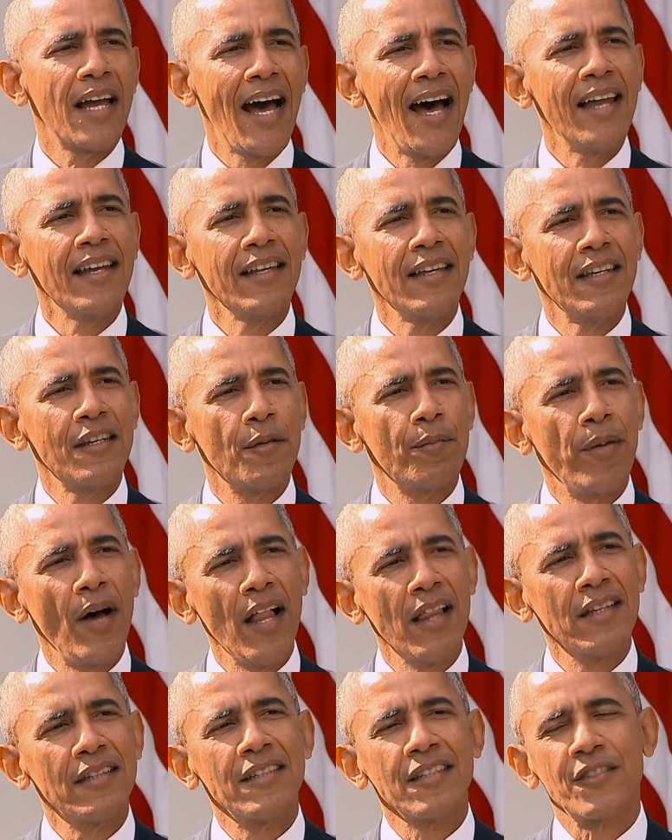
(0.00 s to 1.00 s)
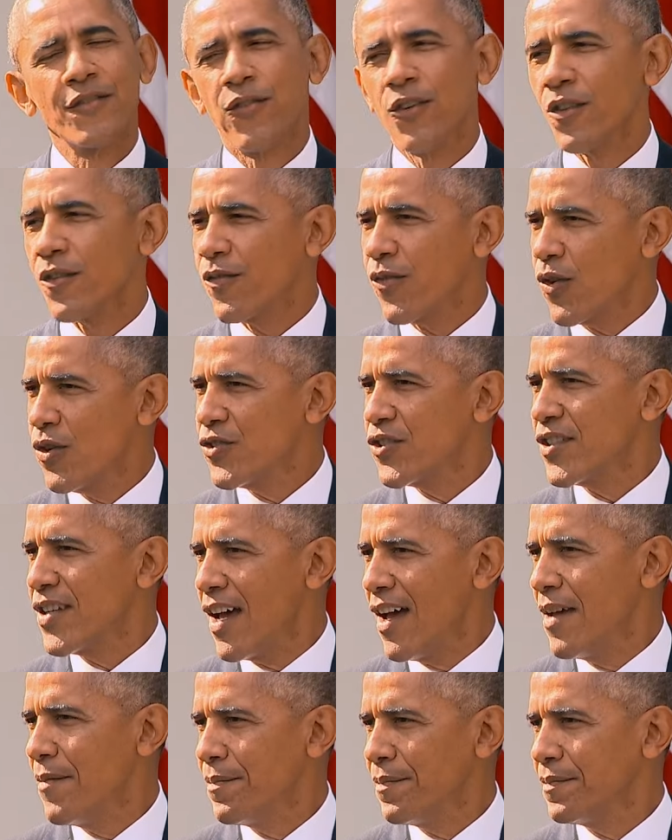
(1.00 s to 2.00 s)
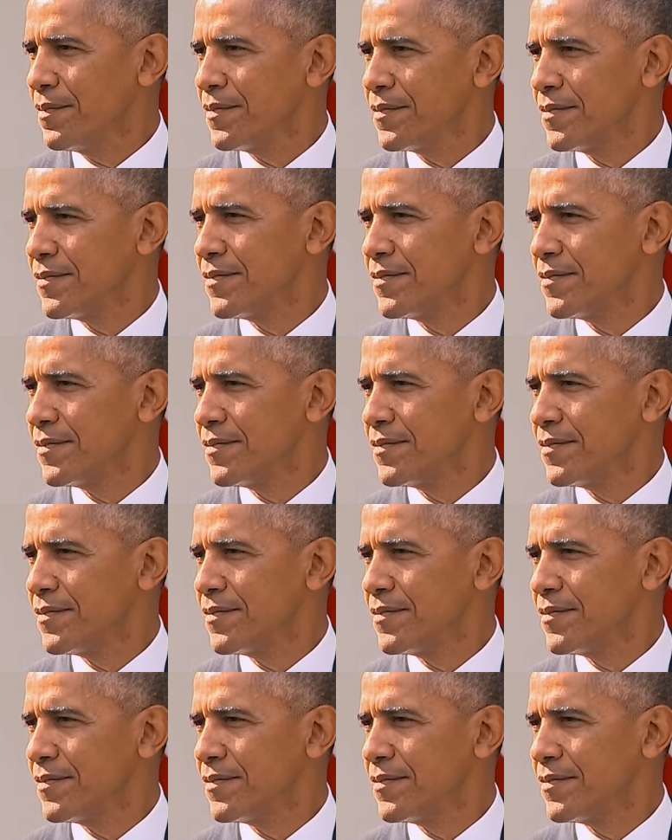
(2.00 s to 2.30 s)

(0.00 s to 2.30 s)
got into politics for the first time